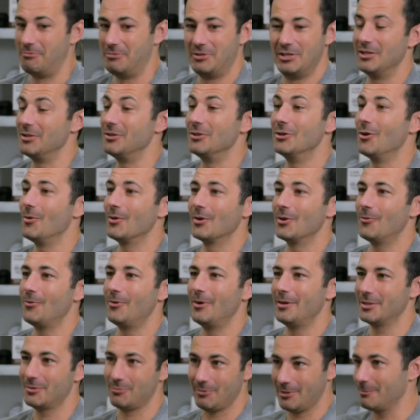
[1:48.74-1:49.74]
didn't know what it
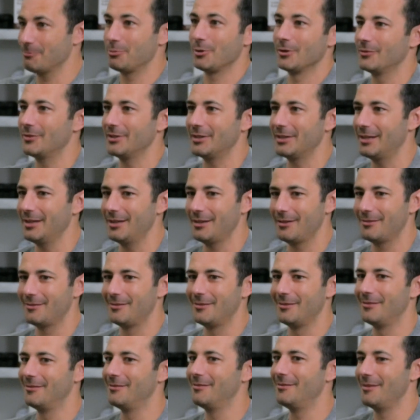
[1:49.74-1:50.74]
was, went and proofed it again,
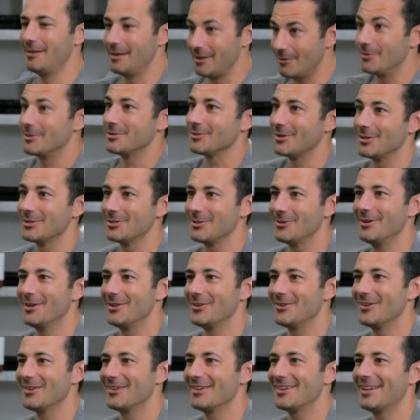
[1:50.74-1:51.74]
and it was also
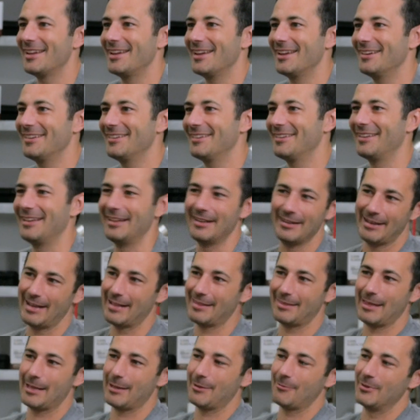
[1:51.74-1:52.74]
108. And I
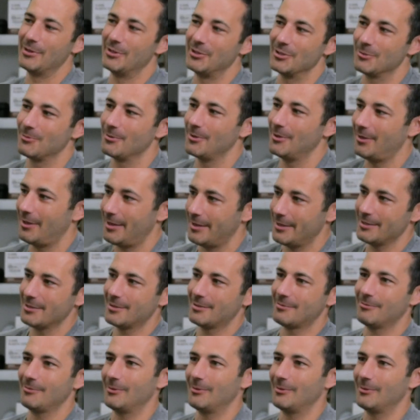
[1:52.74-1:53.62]
think we just realized,